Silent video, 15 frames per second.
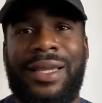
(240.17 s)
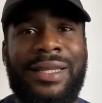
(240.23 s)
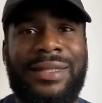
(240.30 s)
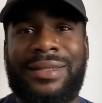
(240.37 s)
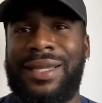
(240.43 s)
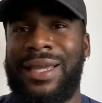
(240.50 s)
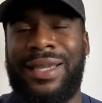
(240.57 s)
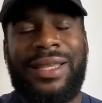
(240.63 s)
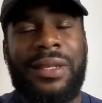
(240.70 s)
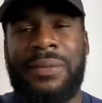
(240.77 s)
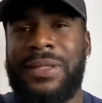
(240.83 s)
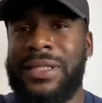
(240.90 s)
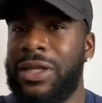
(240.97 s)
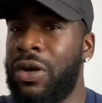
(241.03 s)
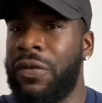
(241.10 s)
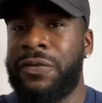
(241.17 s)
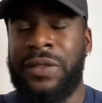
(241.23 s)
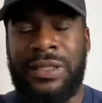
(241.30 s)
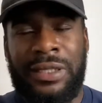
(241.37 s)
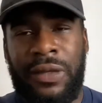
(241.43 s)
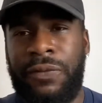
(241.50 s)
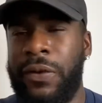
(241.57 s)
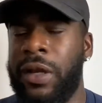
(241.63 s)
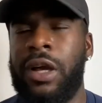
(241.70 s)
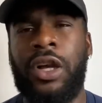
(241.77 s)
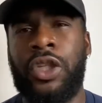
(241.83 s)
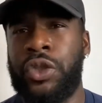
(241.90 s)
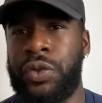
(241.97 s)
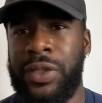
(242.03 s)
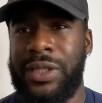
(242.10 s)
taking himself to different
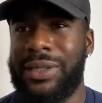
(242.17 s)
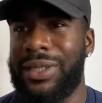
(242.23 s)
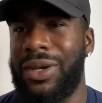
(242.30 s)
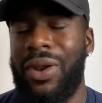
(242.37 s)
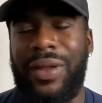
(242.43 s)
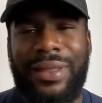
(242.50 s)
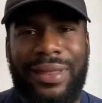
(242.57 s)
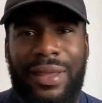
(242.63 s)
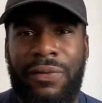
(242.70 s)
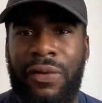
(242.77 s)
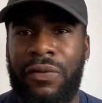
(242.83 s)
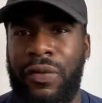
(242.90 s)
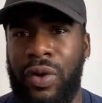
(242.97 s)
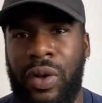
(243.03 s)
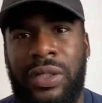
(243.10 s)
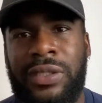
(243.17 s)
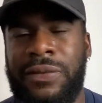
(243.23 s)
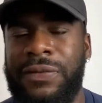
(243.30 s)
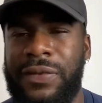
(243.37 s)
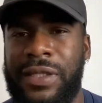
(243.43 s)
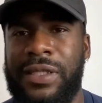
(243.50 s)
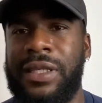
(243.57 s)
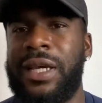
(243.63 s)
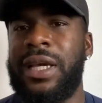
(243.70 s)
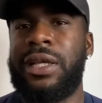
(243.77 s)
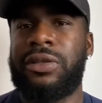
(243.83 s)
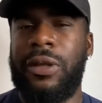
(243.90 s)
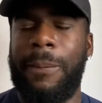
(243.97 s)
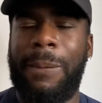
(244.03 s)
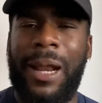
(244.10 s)
countries to learn different philosophies
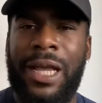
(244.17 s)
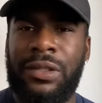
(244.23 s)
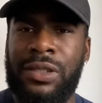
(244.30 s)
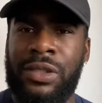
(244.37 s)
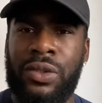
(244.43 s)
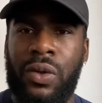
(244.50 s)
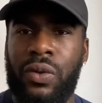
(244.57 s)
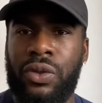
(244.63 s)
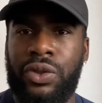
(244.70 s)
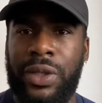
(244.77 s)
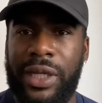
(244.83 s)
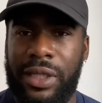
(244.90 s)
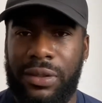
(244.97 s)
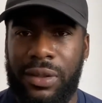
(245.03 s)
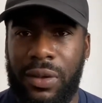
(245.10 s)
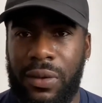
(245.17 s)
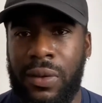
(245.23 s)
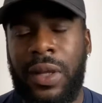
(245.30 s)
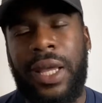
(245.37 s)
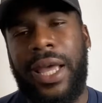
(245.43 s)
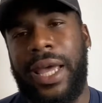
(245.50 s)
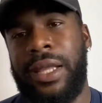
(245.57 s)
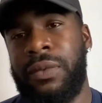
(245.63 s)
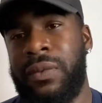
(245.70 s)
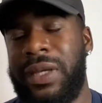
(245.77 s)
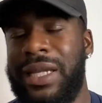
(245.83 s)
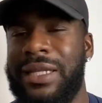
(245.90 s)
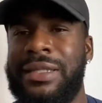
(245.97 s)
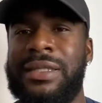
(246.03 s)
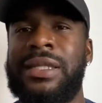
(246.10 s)
to apply to his own trade, you know? And we
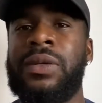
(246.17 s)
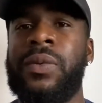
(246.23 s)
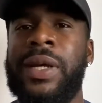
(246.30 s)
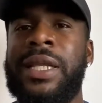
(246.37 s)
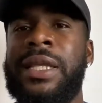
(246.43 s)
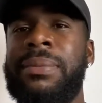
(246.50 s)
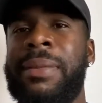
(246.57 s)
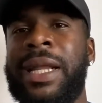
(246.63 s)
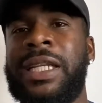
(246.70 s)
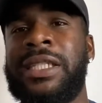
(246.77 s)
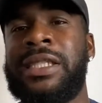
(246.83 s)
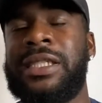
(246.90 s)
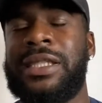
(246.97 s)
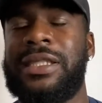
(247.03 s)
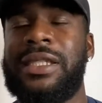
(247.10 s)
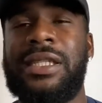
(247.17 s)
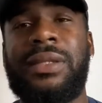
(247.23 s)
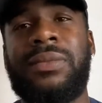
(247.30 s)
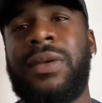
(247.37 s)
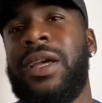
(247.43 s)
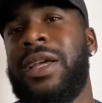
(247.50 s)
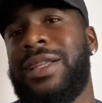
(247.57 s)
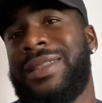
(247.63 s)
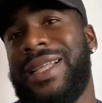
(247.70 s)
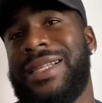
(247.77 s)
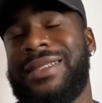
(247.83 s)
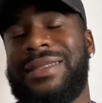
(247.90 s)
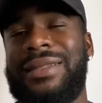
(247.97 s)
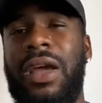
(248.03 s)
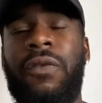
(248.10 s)
can see when he manages a team,
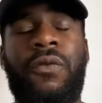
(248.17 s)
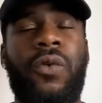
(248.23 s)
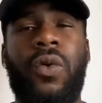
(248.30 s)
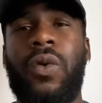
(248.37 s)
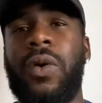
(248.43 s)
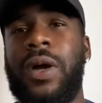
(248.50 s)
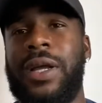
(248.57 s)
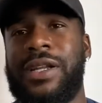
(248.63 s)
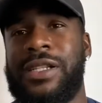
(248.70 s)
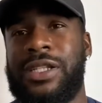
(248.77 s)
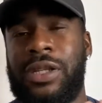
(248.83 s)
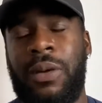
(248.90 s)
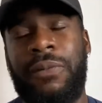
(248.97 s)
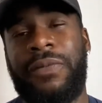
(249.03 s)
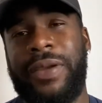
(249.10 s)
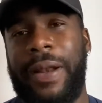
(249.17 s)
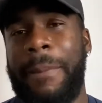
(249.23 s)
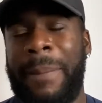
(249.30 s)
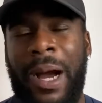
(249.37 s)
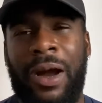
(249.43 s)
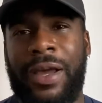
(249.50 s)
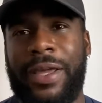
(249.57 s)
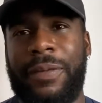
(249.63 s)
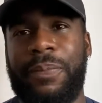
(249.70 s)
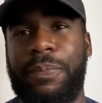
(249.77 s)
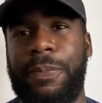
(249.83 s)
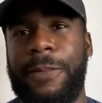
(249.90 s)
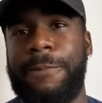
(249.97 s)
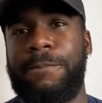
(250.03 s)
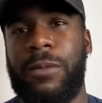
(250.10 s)
there's therefore something about him,
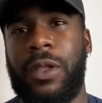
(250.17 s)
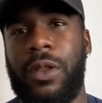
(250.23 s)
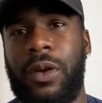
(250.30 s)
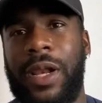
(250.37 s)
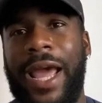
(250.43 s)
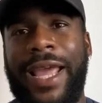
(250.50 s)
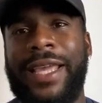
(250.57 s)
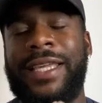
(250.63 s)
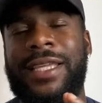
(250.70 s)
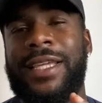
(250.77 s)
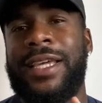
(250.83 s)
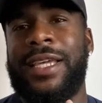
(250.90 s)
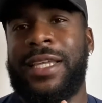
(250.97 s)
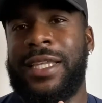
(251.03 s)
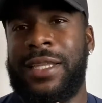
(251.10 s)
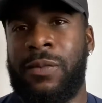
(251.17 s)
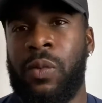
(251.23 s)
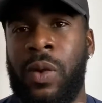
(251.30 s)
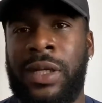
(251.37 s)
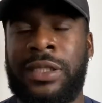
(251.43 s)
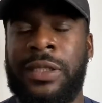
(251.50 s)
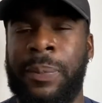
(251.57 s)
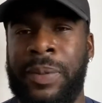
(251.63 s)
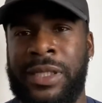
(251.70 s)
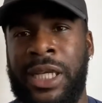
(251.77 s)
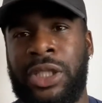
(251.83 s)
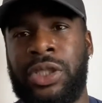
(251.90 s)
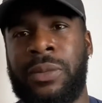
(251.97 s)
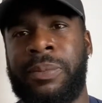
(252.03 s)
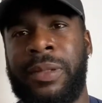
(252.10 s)
you know? Like, he wants a
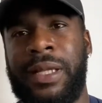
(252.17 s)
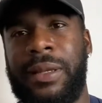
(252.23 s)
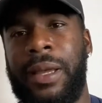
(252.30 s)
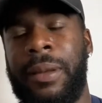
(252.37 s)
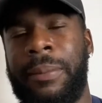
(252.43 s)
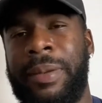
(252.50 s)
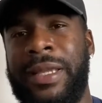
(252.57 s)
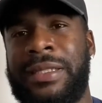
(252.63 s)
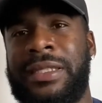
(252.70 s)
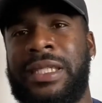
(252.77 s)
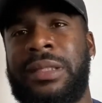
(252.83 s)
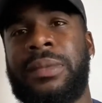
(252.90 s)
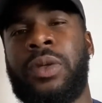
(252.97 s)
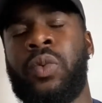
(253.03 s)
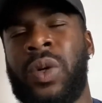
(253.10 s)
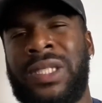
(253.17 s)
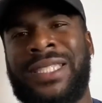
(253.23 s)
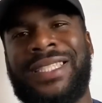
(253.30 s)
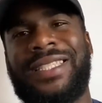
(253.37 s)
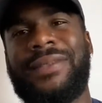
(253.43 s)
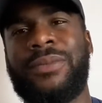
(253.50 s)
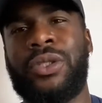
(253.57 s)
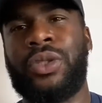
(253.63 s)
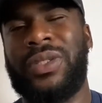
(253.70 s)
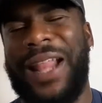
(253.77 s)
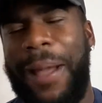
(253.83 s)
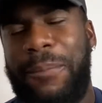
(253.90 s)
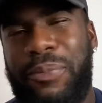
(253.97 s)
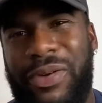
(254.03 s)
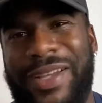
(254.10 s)
possession-based team. He wants a team also
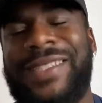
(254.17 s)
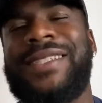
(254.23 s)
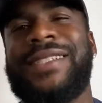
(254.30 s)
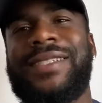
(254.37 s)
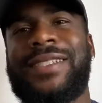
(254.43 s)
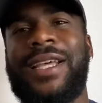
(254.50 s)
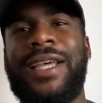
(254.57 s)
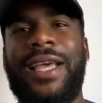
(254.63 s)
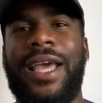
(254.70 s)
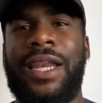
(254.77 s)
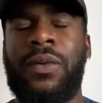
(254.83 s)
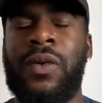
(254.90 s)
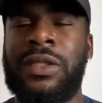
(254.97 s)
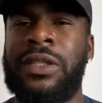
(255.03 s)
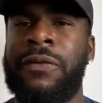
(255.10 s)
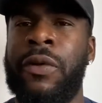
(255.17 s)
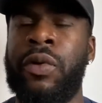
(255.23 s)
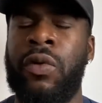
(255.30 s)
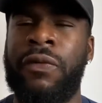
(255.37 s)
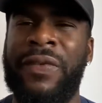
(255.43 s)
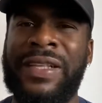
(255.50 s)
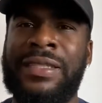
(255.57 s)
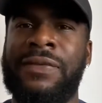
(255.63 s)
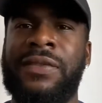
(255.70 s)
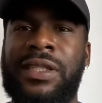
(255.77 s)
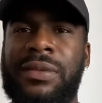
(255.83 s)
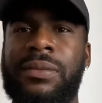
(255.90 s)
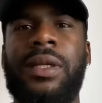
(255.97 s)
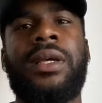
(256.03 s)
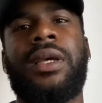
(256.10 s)
that presses, and he wants a very offensive
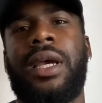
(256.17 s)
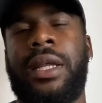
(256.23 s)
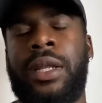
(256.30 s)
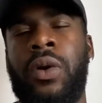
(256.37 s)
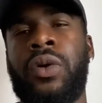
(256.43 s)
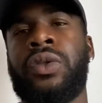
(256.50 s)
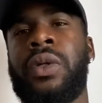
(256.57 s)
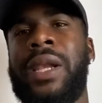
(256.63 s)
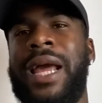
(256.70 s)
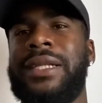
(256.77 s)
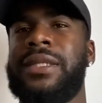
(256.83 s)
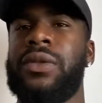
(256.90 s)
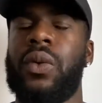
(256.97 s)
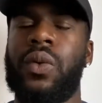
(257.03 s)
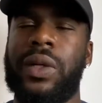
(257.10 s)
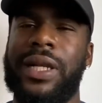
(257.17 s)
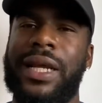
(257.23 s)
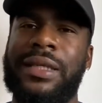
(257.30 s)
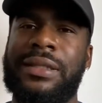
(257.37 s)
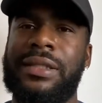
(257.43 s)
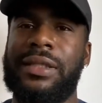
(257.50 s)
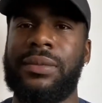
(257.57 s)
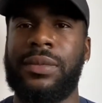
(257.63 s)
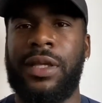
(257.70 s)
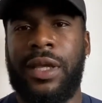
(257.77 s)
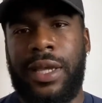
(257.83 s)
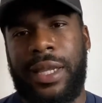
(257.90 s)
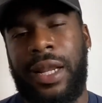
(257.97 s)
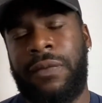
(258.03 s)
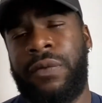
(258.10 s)
team. And he also lacks an organised team.
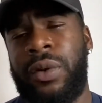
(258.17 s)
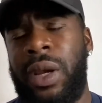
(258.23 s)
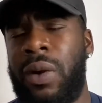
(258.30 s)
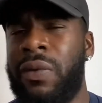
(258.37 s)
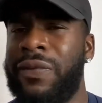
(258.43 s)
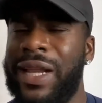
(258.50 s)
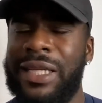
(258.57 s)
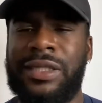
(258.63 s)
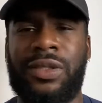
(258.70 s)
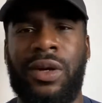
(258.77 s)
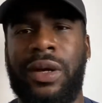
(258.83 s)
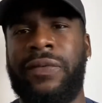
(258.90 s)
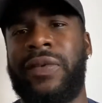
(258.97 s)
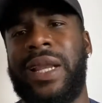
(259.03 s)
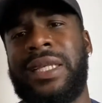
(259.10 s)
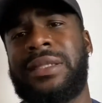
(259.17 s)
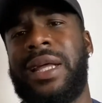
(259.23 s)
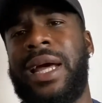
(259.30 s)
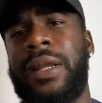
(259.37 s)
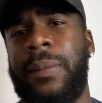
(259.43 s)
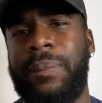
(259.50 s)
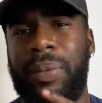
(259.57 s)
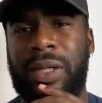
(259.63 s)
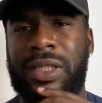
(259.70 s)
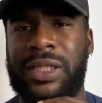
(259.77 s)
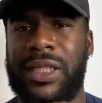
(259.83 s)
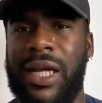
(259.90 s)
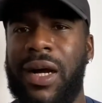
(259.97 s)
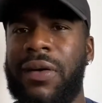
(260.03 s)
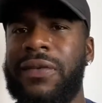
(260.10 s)
And I feel like with Leicester, if Leicester had a budget
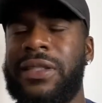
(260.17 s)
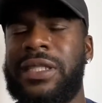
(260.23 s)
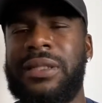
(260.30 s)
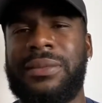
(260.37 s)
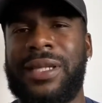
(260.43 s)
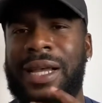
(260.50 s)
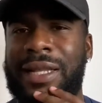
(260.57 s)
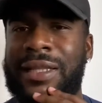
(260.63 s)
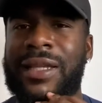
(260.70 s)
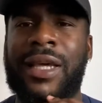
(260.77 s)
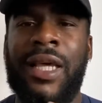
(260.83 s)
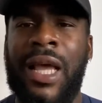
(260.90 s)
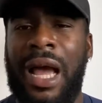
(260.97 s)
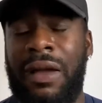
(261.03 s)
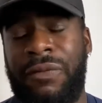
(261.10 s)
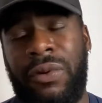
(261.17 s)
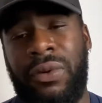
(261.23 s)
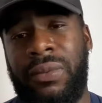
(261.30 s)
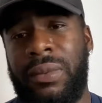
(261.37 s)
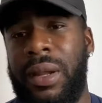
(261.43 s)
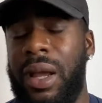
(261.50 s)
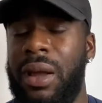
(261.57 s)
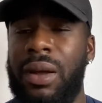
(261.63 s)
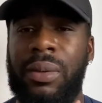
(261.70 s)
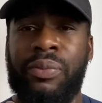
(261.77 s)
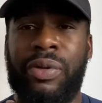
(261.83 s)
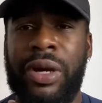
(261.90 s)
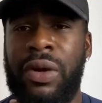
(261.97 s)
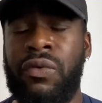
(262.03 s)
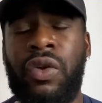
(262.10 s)
that other teams had, I think
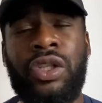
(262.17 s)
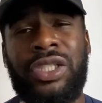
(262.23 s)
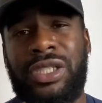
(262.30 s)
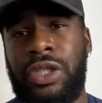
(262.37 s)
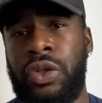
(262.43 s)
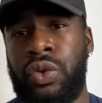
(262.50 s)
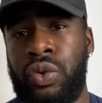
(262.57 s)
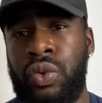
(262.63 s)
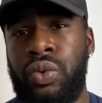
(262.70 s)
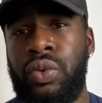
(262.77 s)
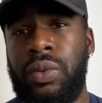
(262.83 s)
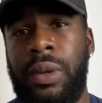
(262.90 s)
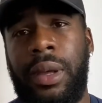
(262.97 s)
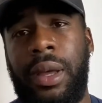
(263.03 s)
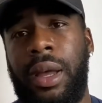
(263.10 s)
Brendan Rodgers could do...